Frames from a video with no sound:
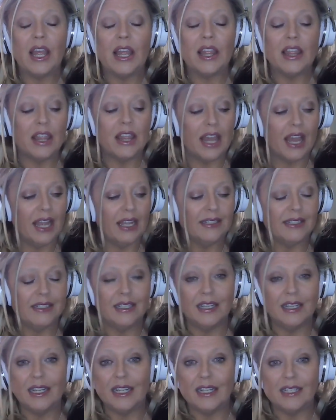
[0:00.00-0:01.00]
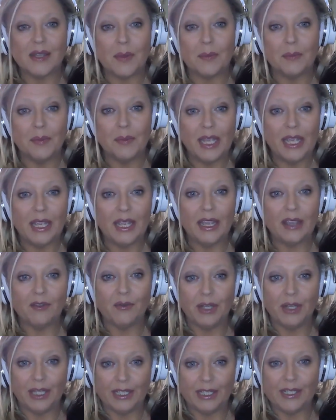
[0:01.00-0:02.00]
That is me
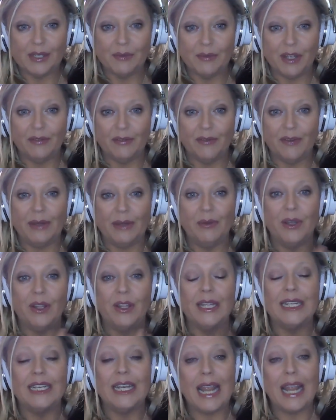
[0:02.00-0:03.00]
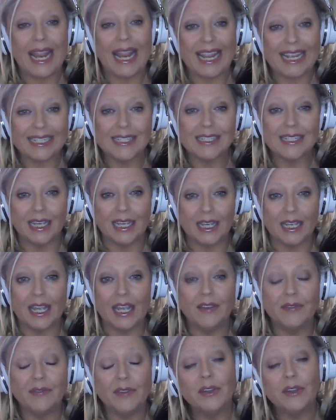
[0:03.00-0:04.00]
releasing my free will and asking
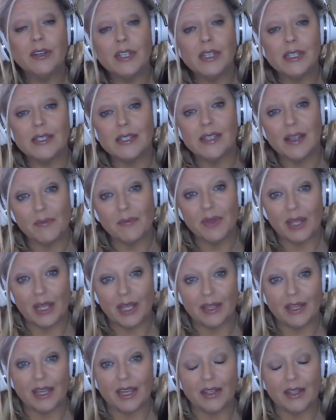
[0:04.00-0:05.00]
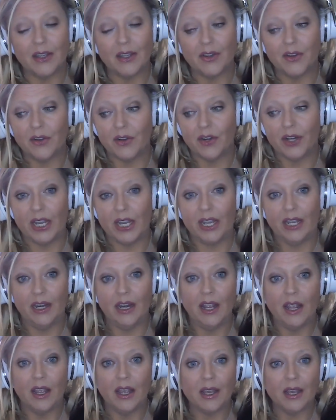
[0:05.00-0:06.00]
if there is something that can create
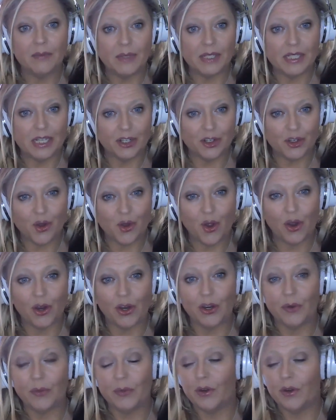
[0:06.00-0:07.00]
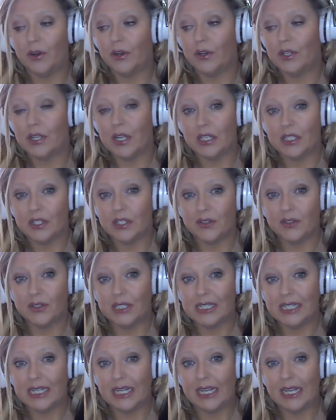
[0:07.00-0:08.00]
a potential harm or
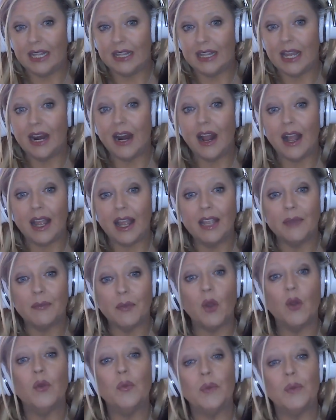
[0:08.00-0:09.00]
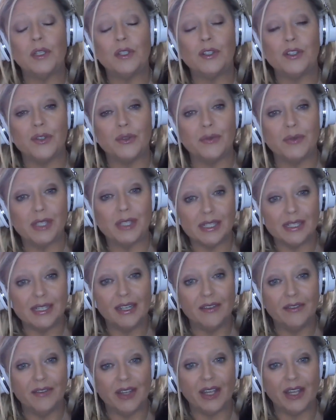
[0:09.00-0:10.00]
uncertainty, that I am open to
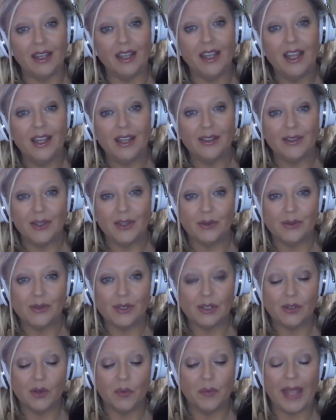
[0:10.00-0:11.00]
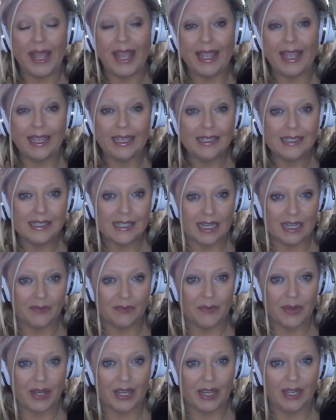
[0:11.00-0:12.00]
receiving those little pangs
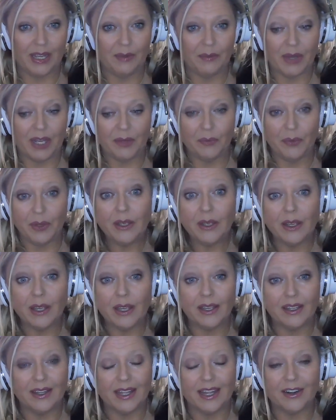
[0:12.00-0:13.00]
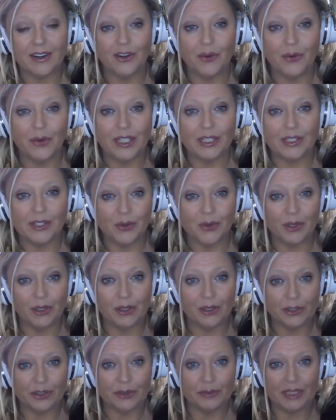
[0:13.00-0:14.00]
in my being that are going to
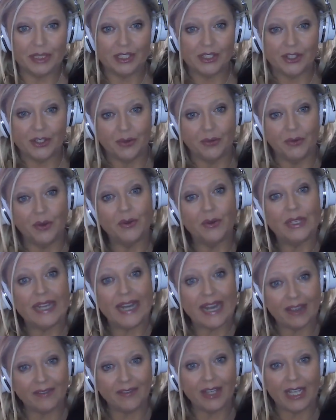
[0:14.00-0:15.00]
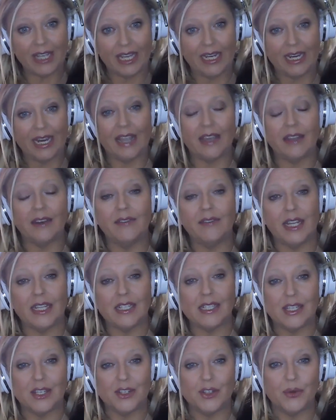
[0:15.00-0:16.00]
alert me to navigate out of
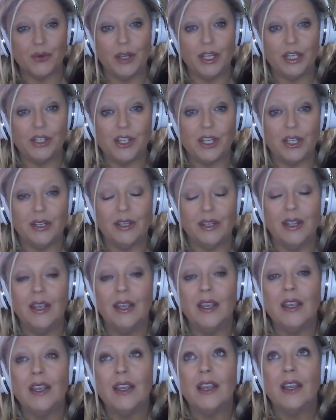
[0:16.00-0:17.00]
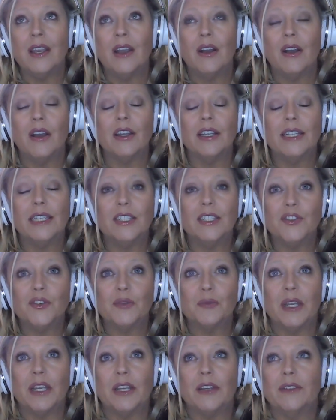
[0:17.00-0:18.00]
that situation.
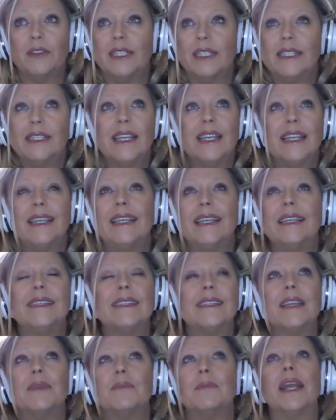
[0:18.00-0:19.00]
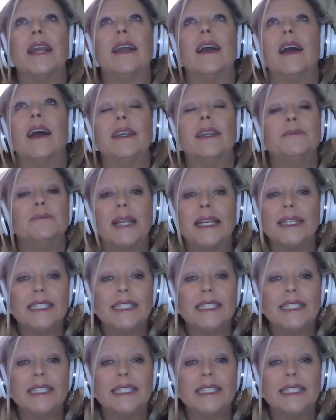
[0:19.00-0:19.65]
Archangel Michael, he's like my guy.